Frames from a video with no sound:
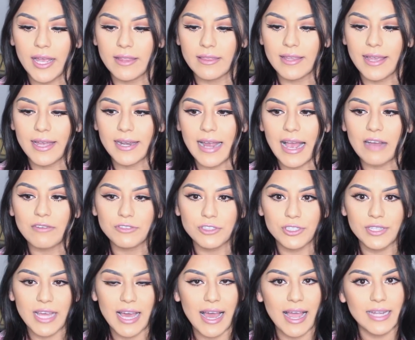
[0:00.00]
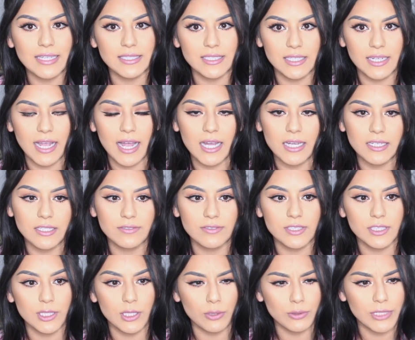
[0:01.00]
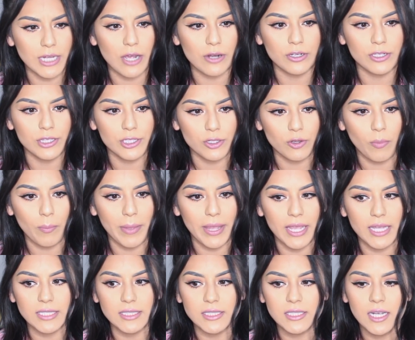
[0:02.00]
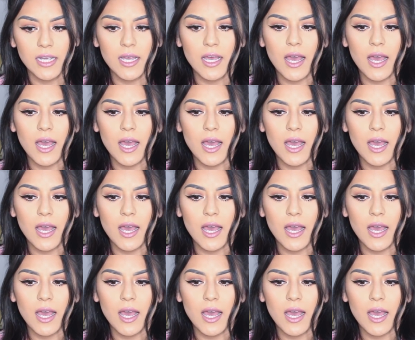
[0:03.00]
And then after that, I did kind of slow down a little bit,